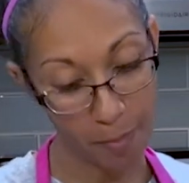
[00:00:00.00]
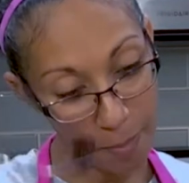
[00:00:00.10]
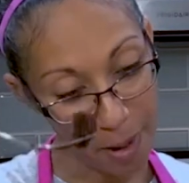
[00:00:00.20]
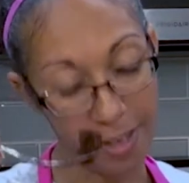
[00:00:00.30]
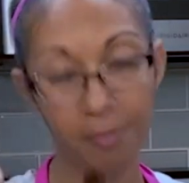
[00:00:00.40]

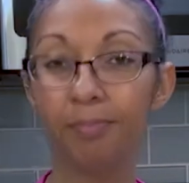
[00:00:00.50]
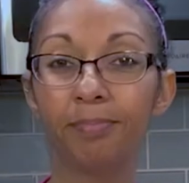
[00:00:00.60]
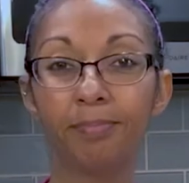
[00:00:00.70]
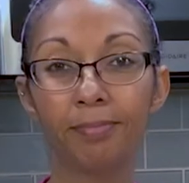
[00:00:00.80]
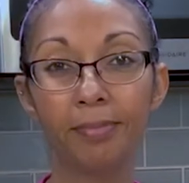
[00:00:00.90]
but
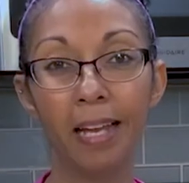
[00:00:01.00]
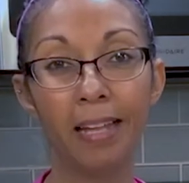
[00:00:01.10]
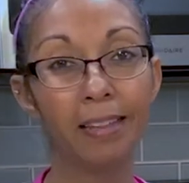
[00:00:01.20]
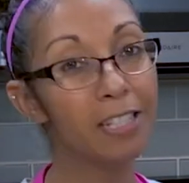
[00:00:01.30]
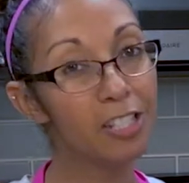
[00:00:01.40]

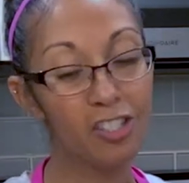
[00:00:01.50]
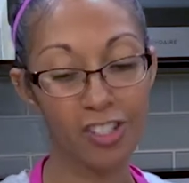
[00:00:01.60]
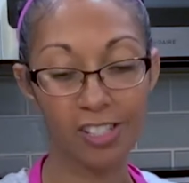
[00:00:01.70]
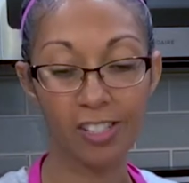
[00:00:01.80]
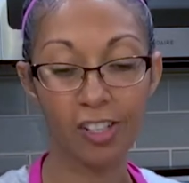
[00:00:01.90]
this is
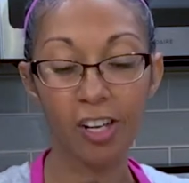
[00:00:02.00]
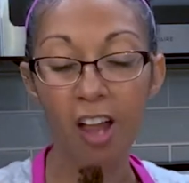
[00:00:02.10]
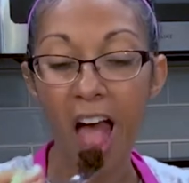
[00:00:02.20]
just as good.